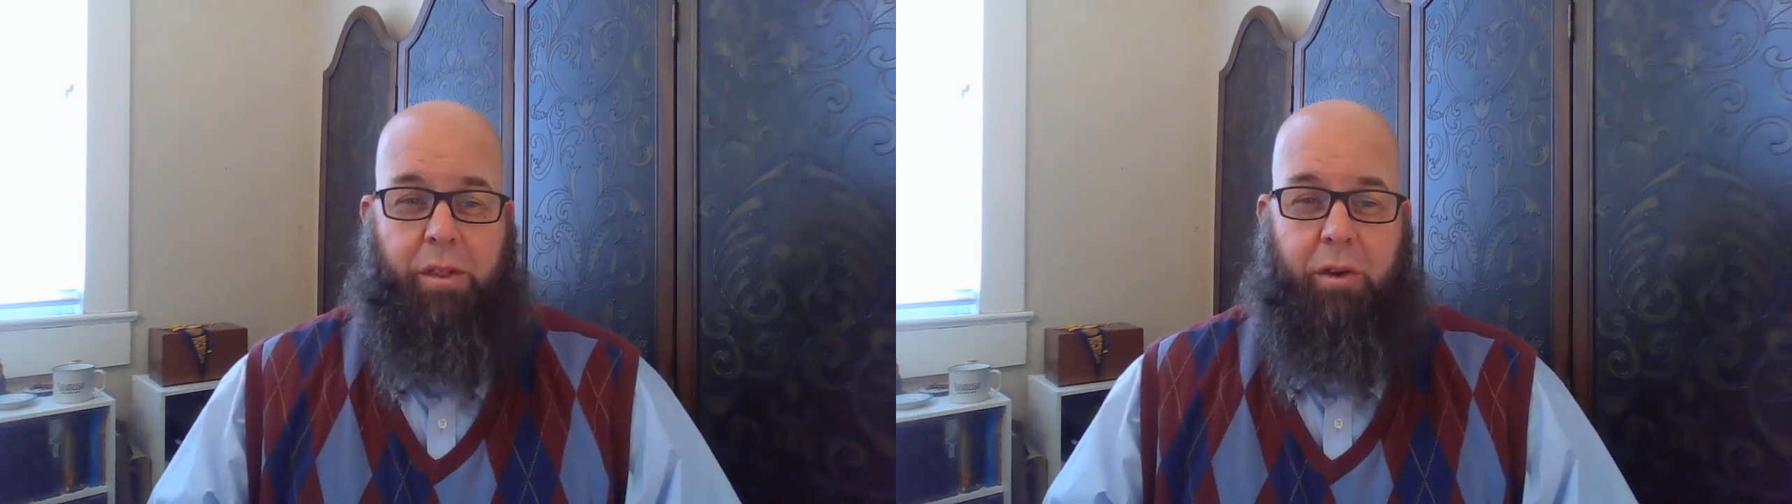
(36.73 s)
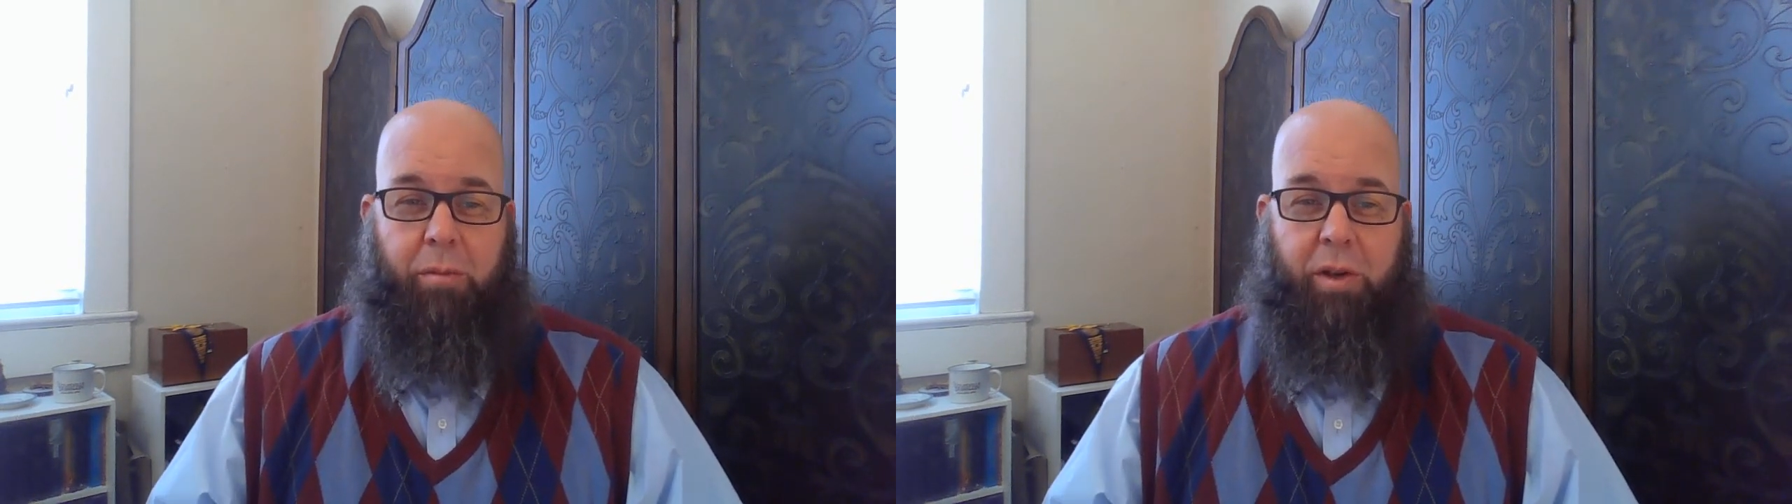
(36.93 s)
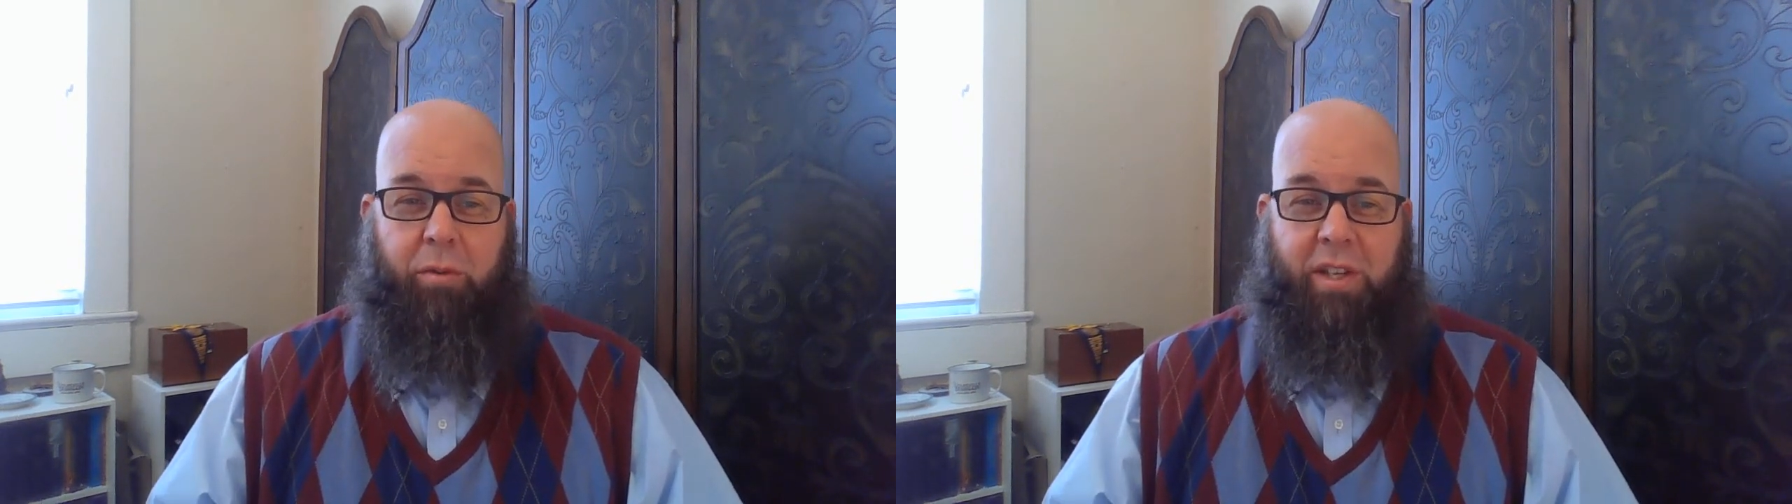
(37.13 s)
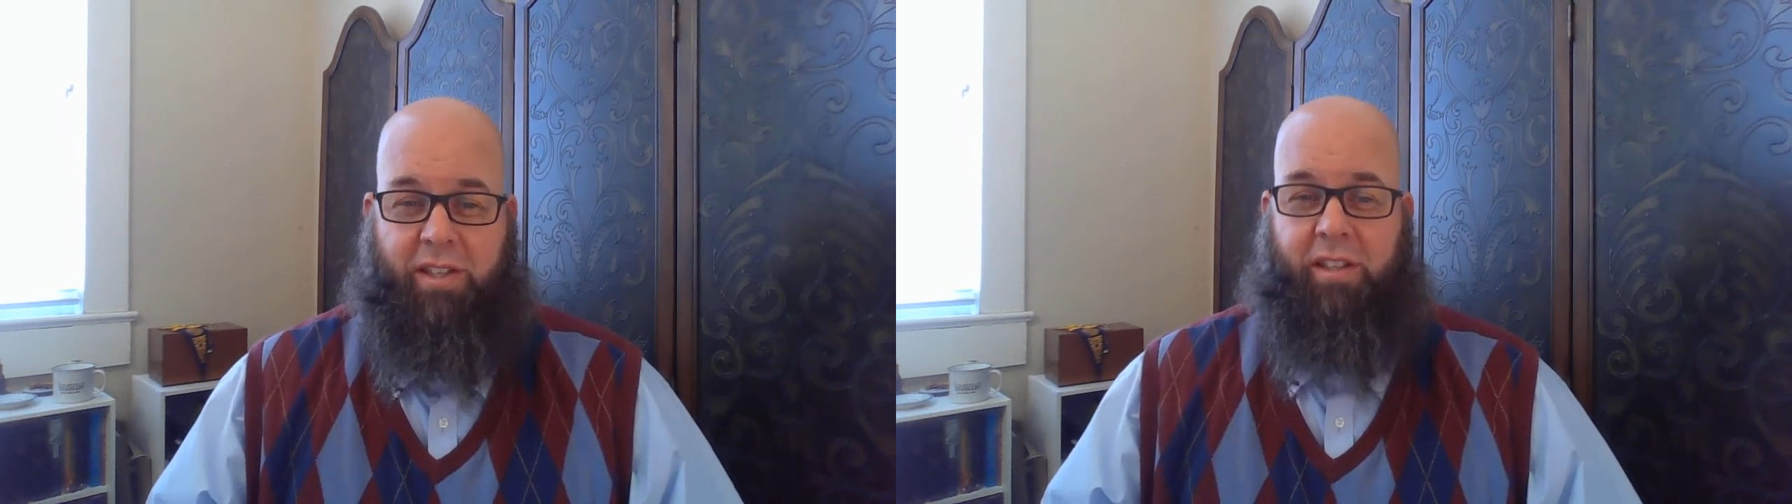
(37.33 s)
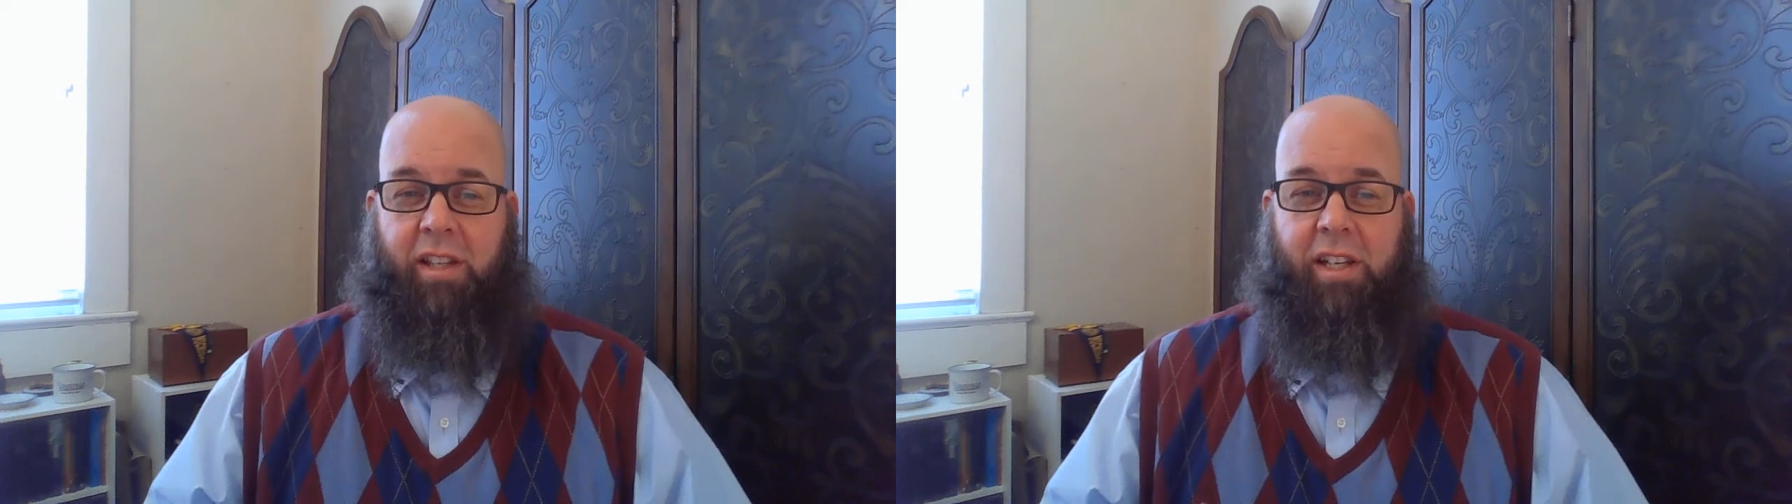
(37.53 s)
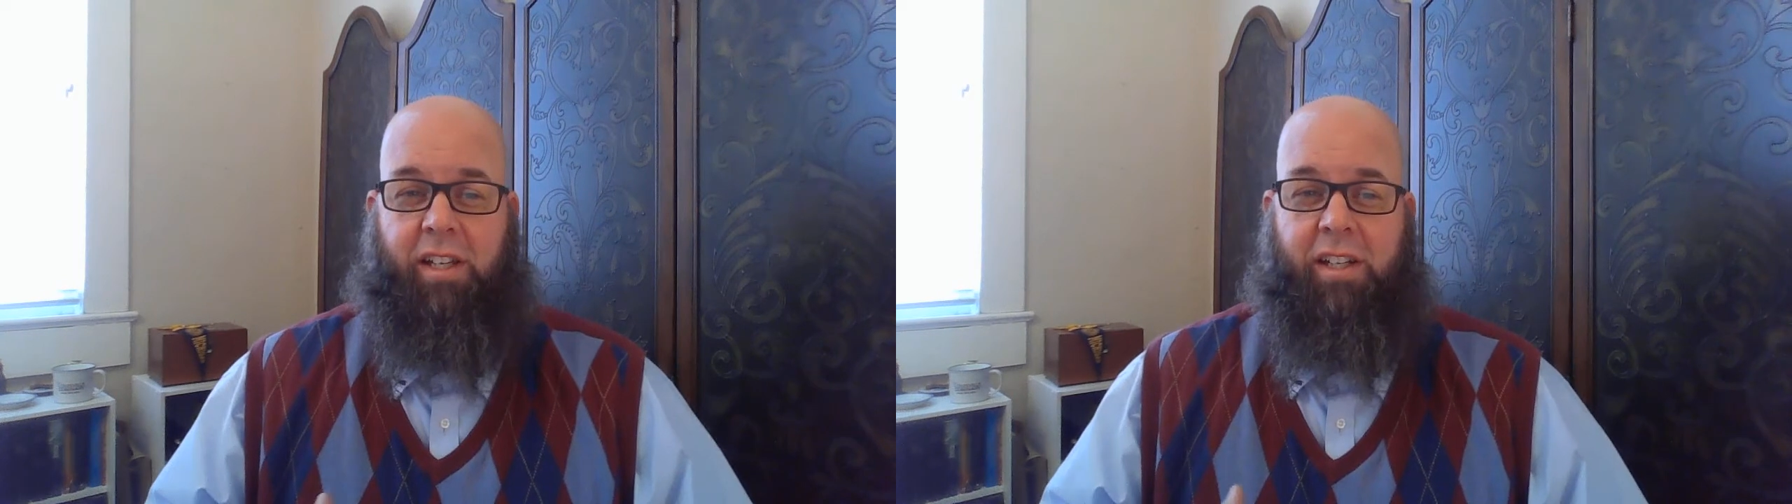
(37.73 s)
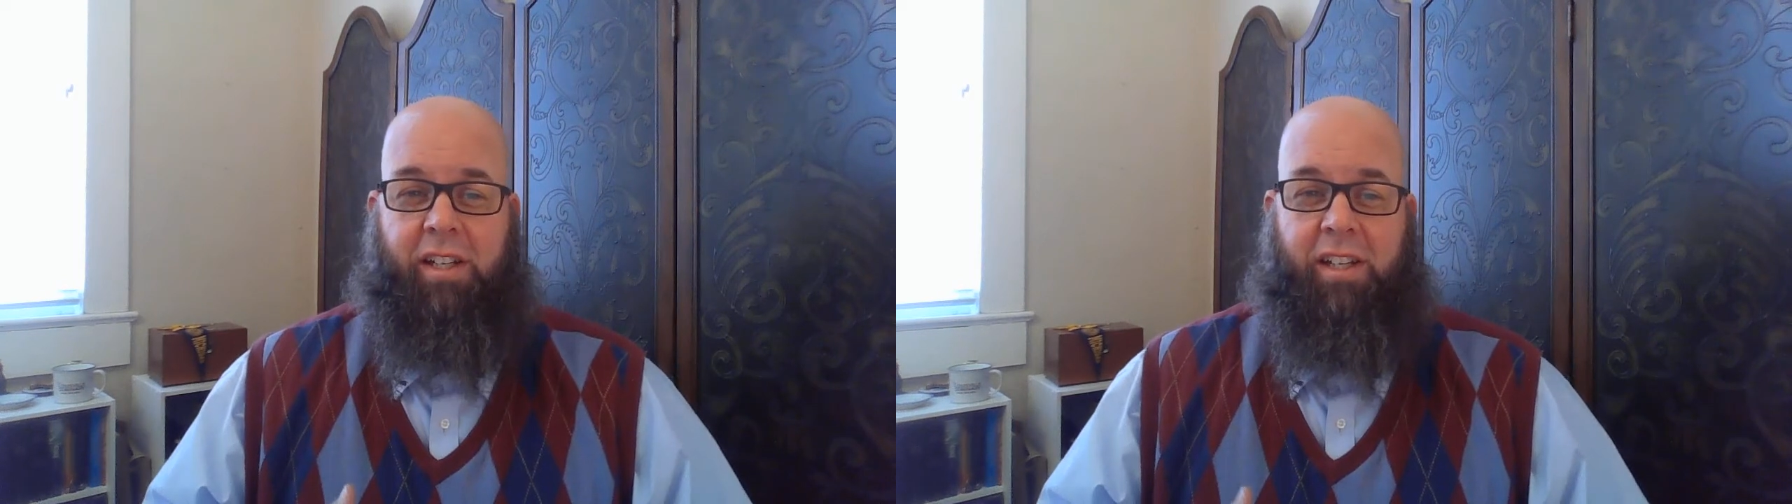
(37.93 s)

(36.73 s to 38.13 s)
Thurman recently